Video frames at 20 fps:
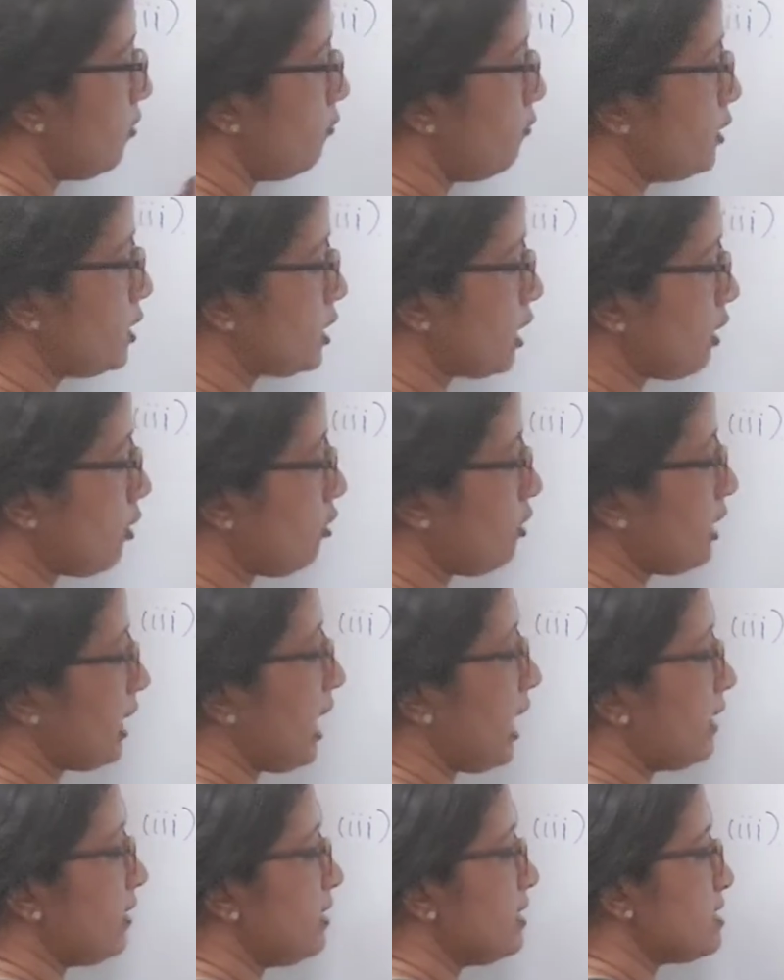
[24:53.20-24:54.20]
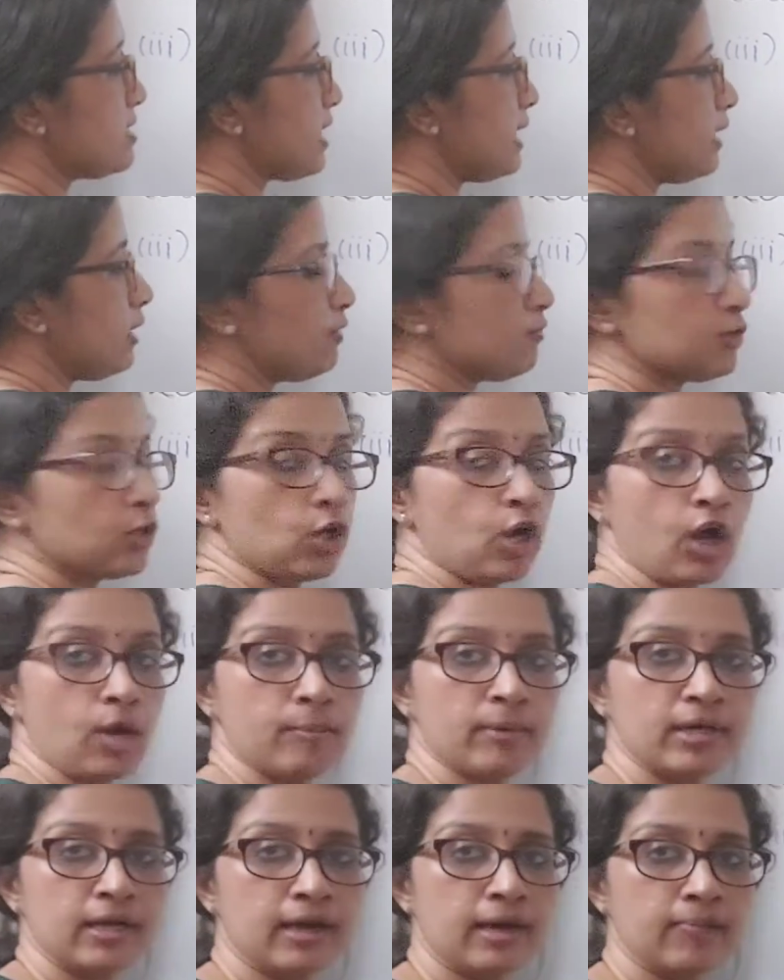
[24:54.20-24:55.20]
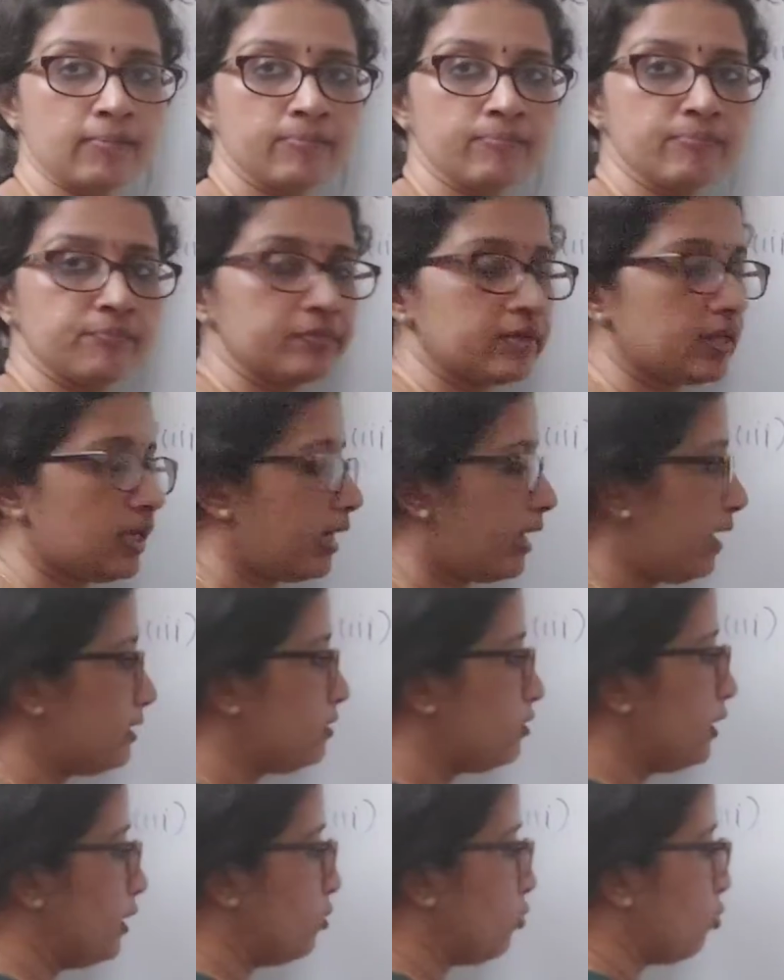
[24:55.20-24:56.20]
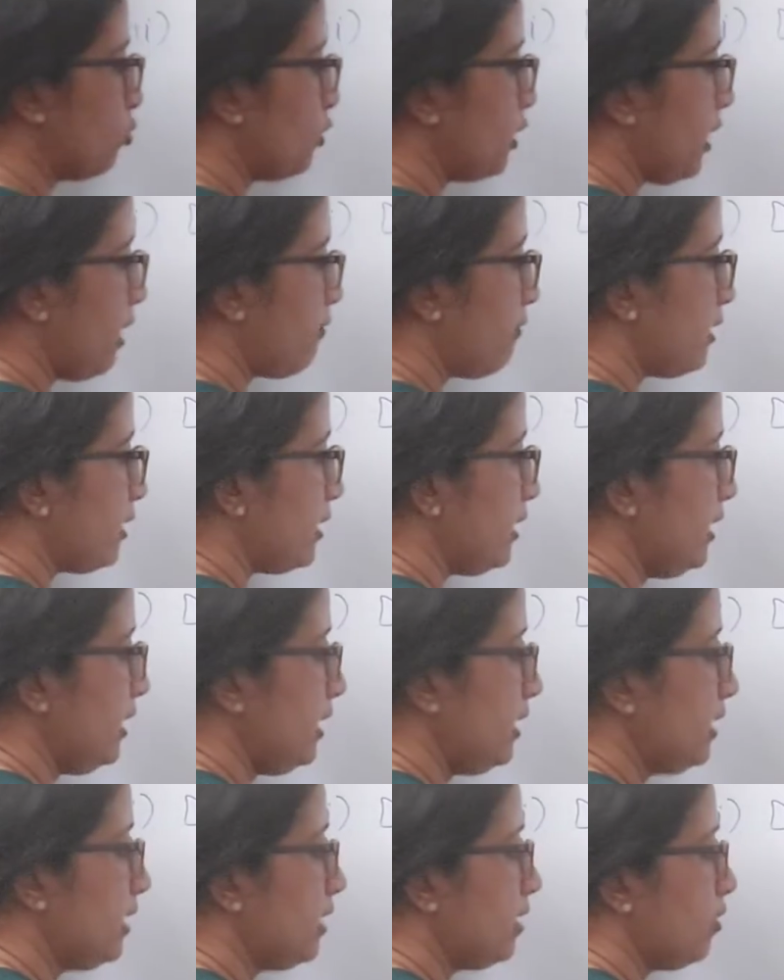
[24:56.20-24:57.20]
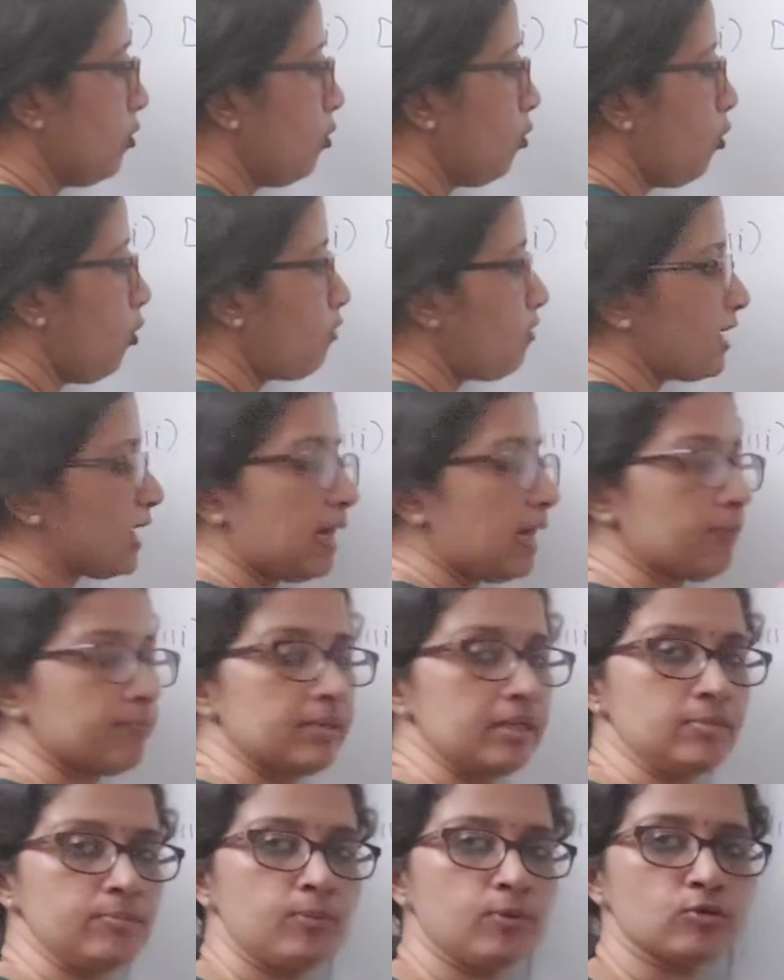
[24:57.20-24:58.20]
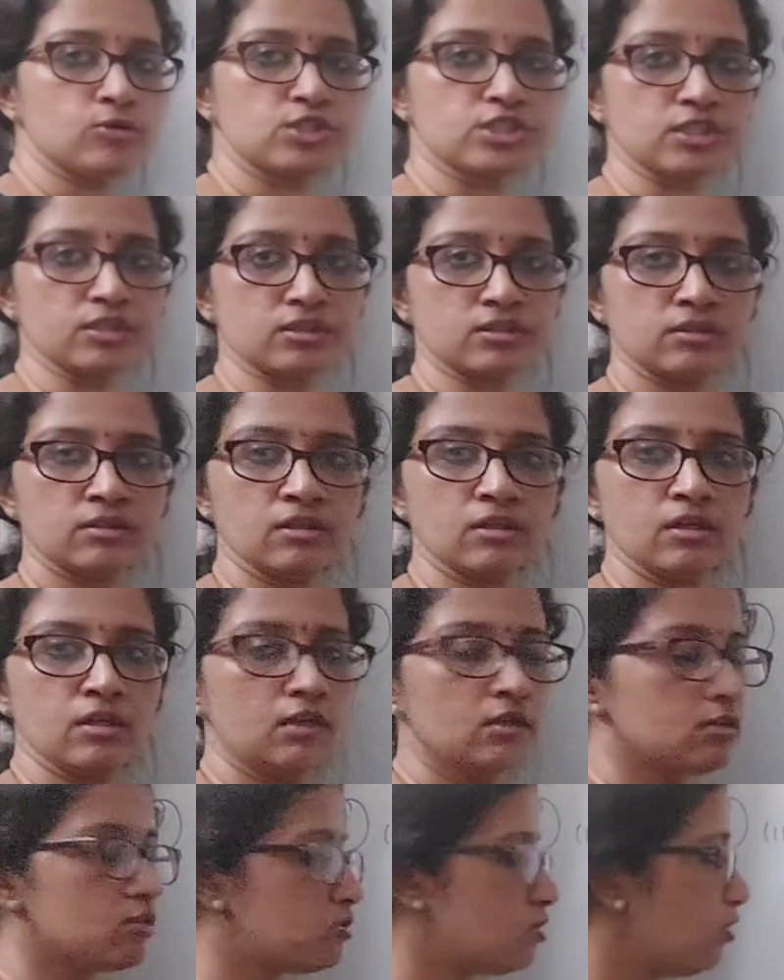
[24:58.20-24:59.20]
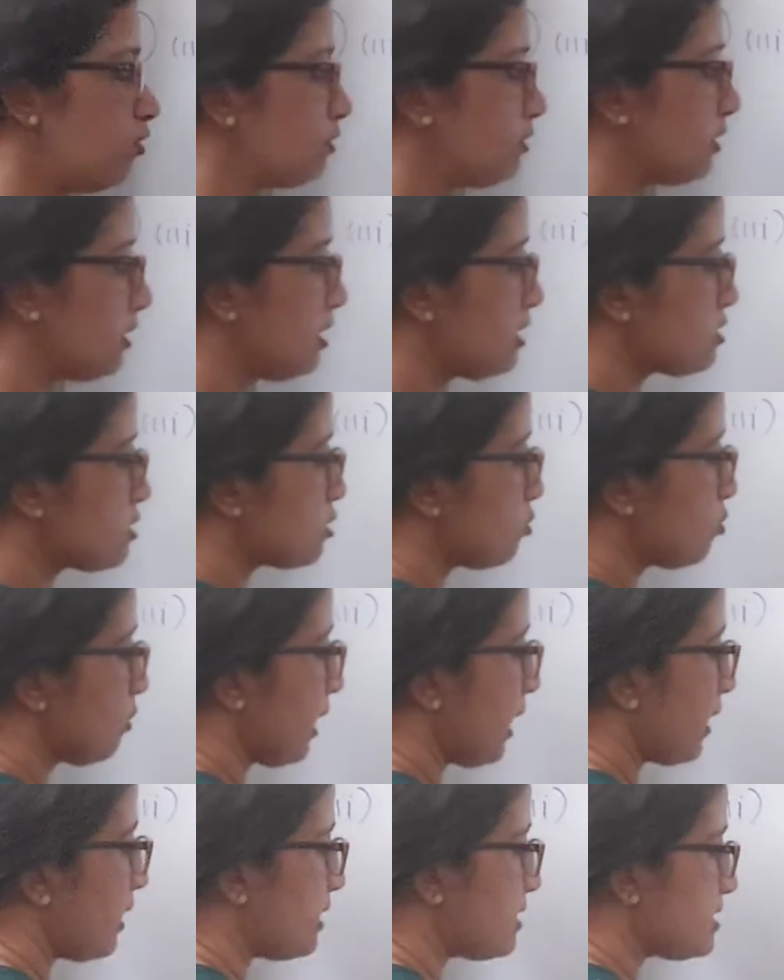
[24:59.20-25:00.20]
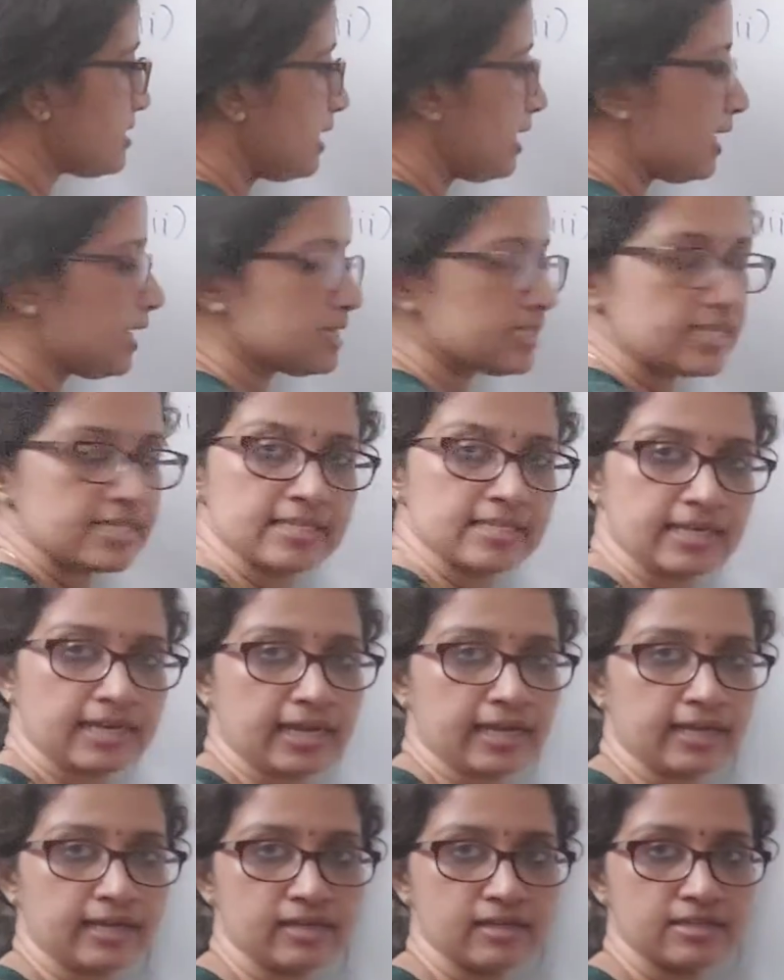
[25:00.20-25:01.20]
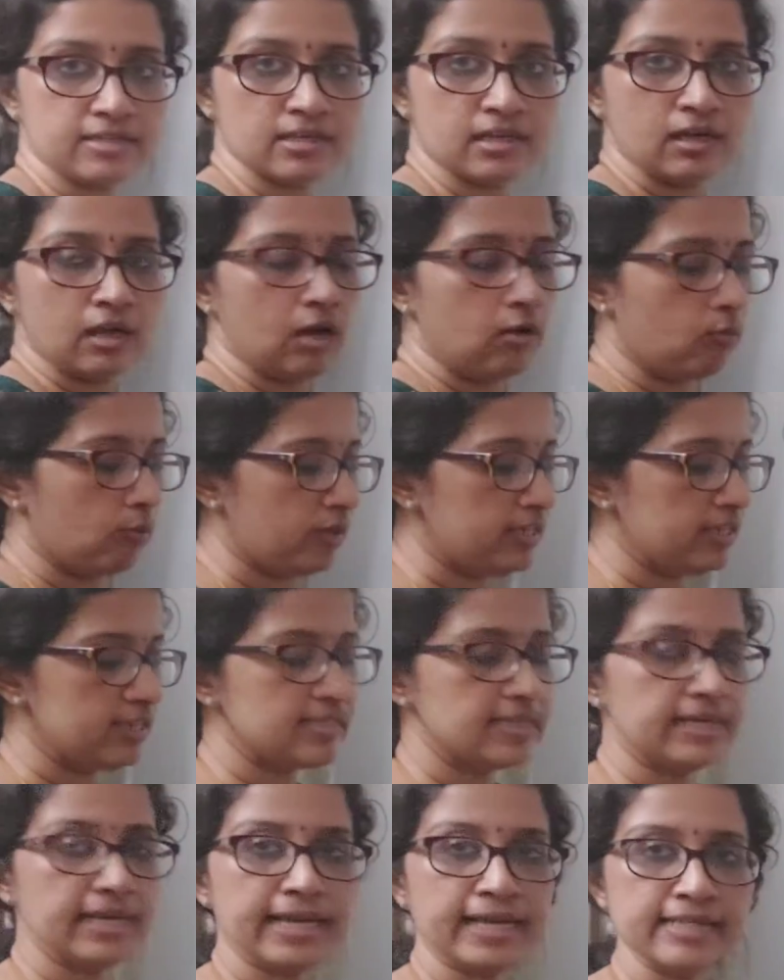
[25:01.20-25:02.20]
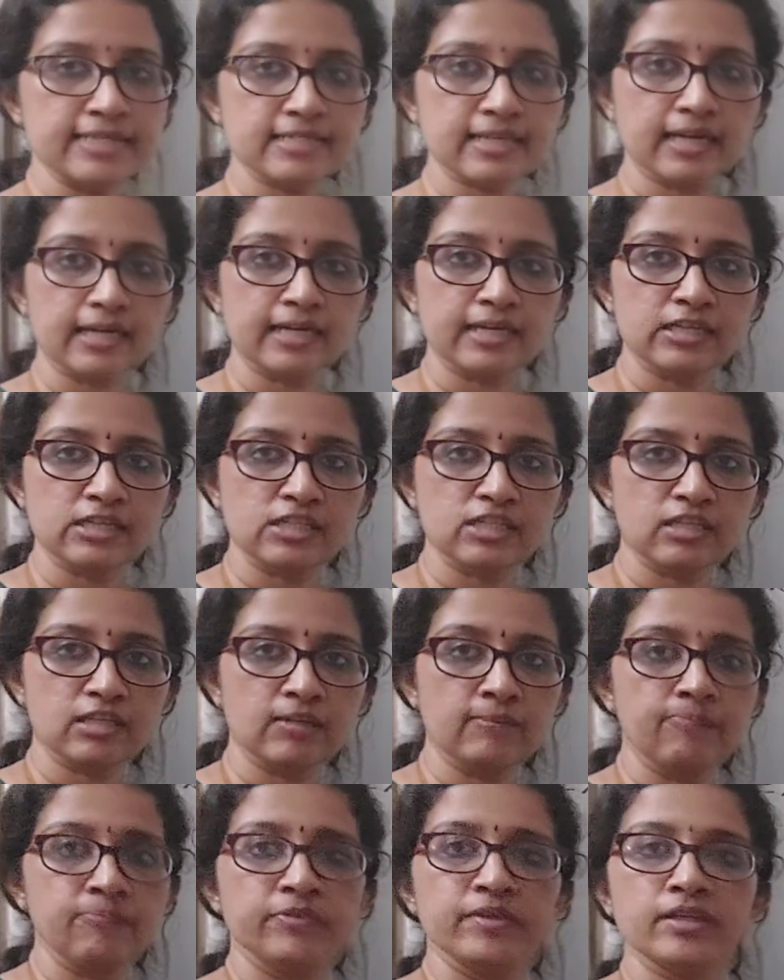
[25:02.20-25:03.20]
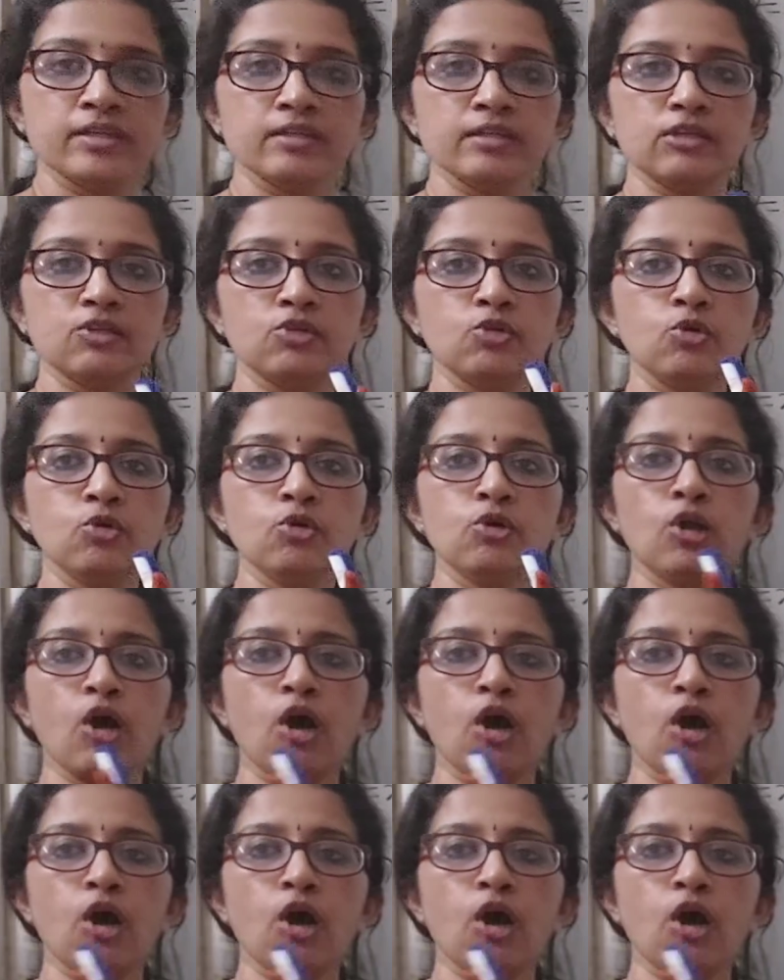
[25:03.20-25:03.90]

which are on the either side of the common arm, and they don't have any overlapping portion. So these two angles are adjacent angles. What is the next condition? The two